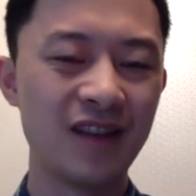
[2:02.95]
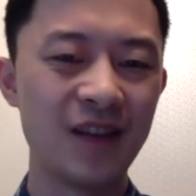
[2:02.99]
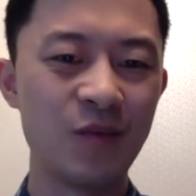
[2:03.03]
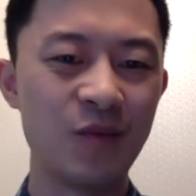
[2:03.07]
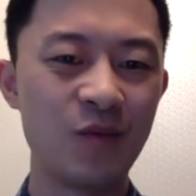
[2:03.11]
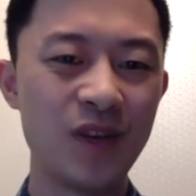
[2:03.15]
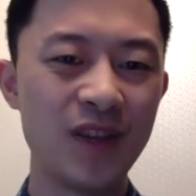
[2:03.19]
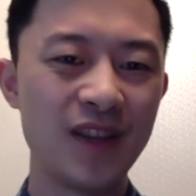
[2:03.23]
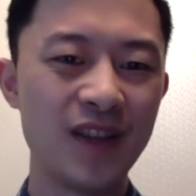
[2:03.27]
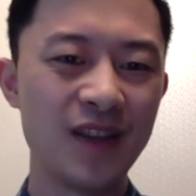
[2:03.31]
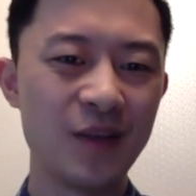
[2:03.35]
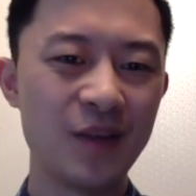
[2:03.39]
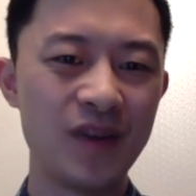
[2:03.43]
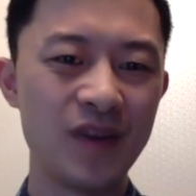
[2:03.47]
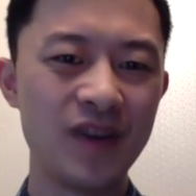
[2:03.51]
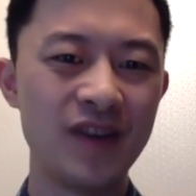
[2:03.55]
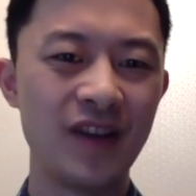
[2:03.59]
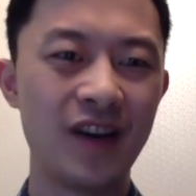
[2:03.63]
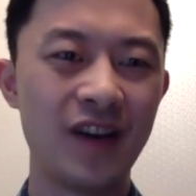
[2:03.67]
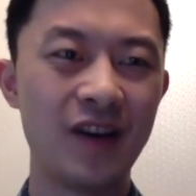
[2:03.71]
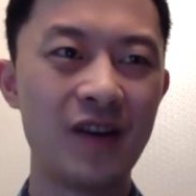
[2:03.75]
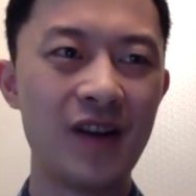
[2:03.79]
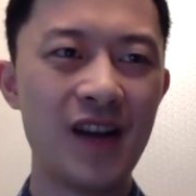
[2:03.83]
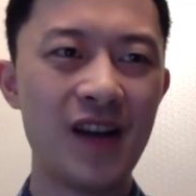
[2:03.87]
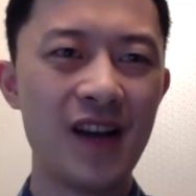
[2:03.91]
And with the
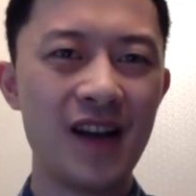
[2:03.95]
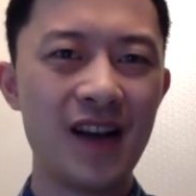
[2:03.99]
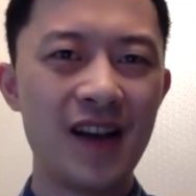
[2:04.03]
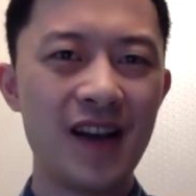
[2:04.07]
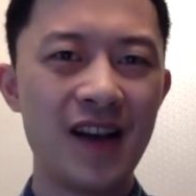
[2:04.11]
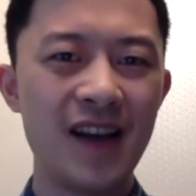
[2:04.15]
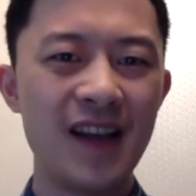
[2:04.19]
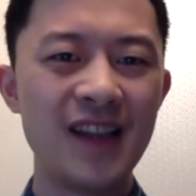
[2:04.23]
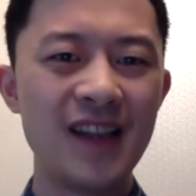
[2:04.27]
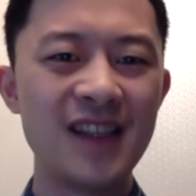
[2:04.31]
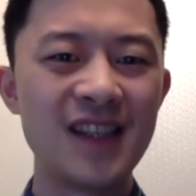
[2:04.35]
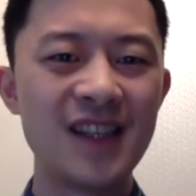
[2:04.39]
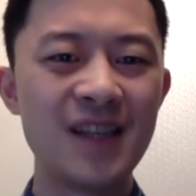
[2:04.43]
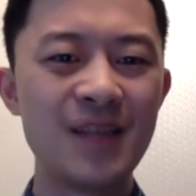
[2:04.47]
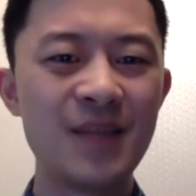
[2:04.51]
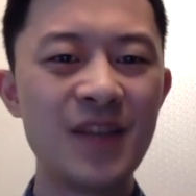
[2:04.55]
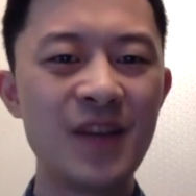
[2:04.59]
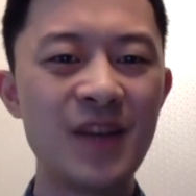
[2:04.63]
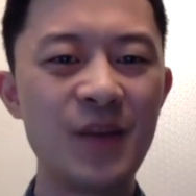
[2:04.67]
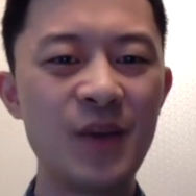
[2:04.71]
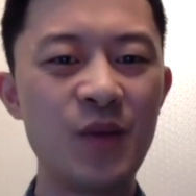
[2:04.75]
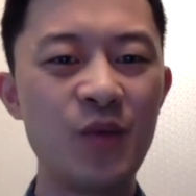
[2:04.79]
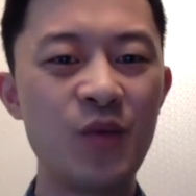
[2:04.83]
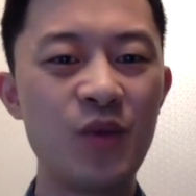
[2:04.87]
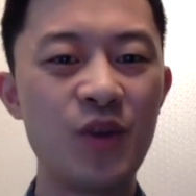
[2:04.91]
window, it's something
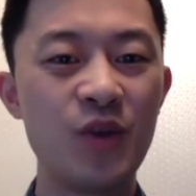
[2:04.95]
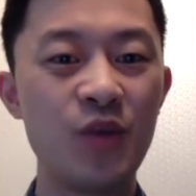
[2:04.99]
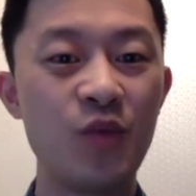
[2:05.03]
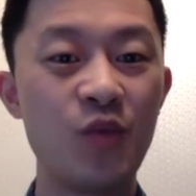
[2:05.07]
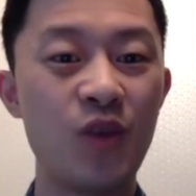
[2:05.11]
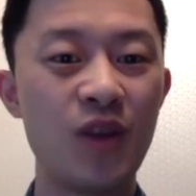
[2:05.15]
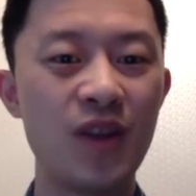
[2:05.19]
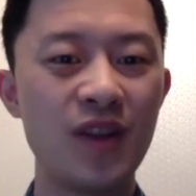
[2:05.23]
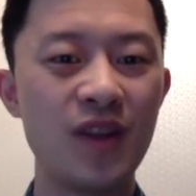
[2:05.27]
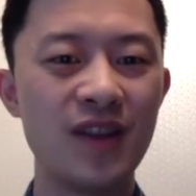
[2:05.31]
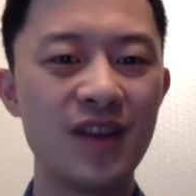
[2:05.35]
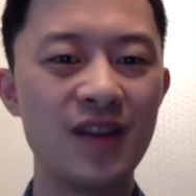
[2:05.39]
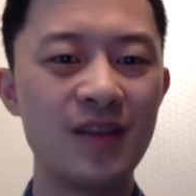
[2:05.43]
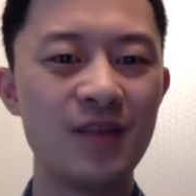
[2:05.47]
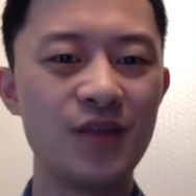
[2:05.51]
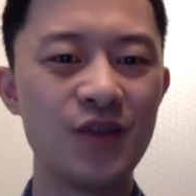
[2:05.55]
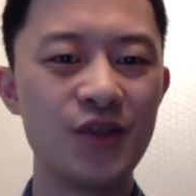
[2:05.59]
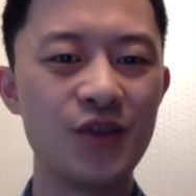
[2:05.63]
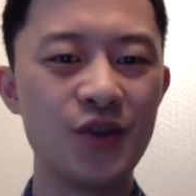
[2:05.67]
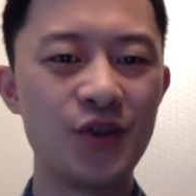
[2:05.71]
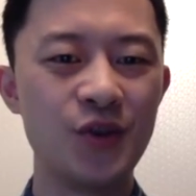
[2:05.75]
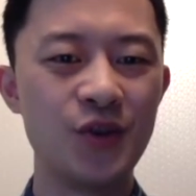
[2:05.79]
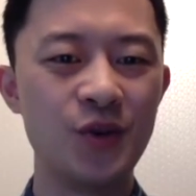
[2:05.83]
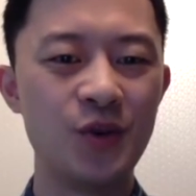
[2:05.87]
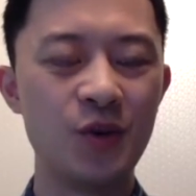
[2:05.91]
that we wouldn't want them
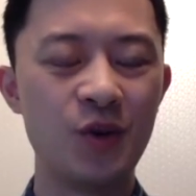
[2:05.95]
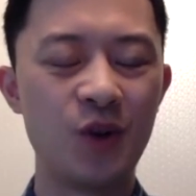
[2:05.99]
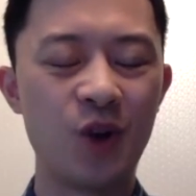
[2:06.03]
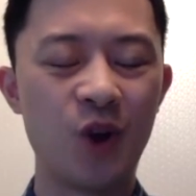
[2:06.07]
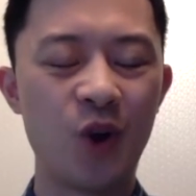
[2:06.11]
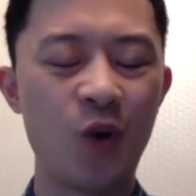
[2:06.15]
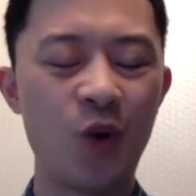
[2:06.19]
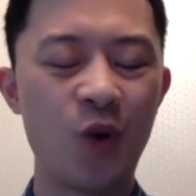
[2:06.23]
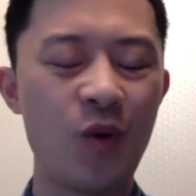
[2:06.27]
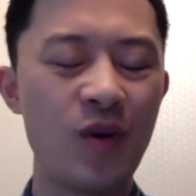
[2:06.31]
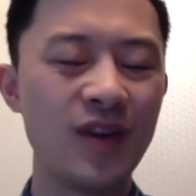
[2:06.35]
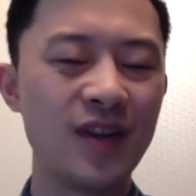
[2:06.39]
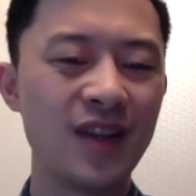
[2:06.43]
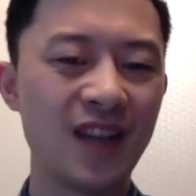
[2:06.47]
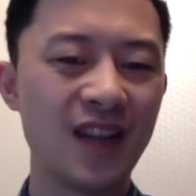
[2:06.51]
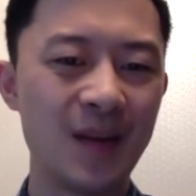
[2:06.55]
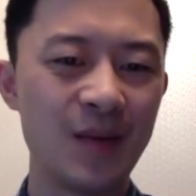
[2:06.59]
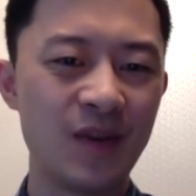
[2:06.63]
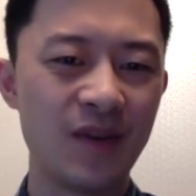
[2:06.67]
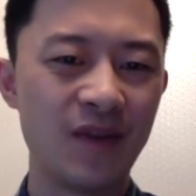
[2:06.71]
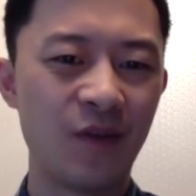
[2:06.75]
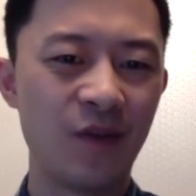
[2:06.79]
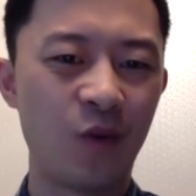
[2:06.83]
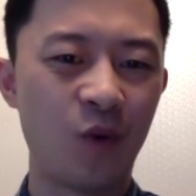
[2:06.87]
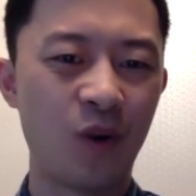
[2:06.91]
to go into
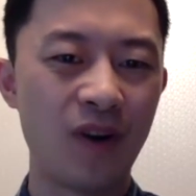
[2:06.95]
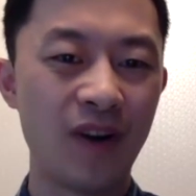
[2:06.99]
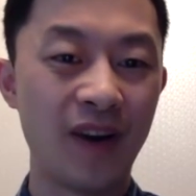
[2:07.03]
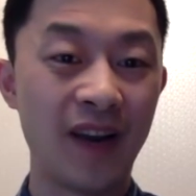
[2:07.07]
labor for,